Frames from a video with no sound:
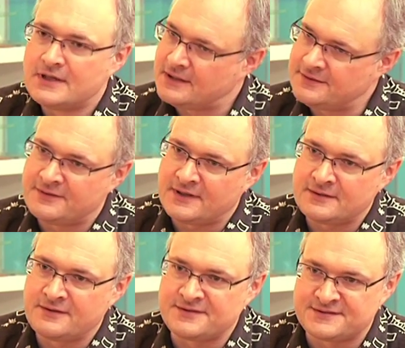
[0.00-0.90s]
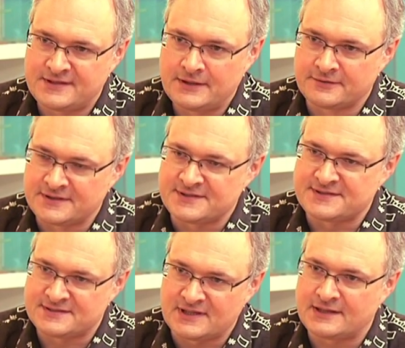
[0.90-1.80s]
And then the series
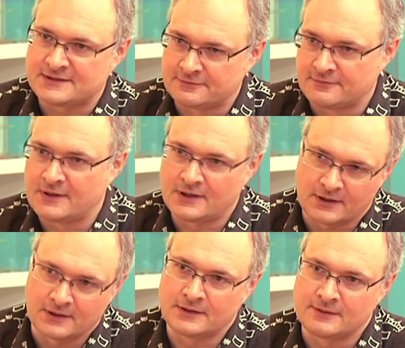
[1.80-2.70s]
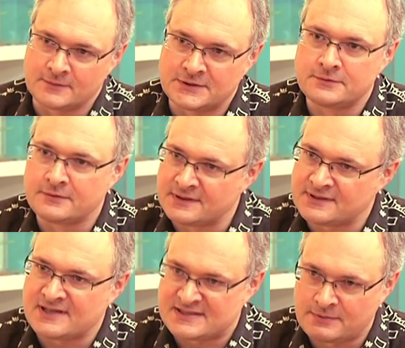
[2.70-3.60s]
started where I'm doing
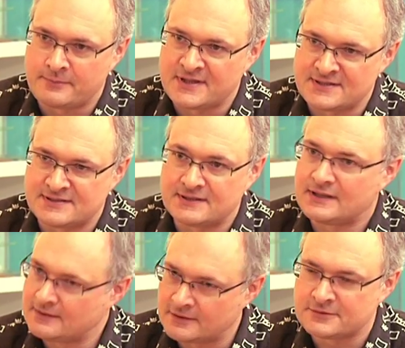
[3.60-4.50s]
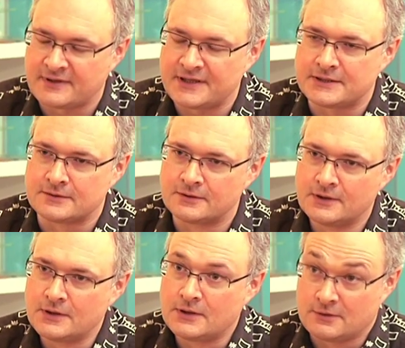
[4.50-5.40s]
experiments on radio radio
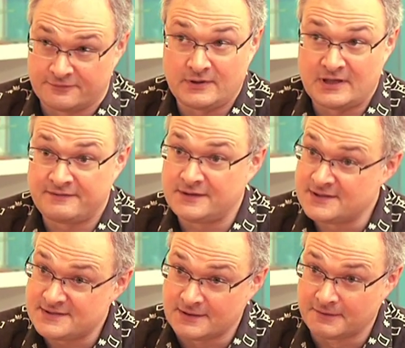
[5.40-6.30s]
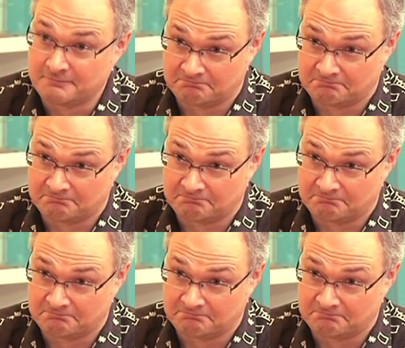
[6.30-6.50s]
for 11 years now.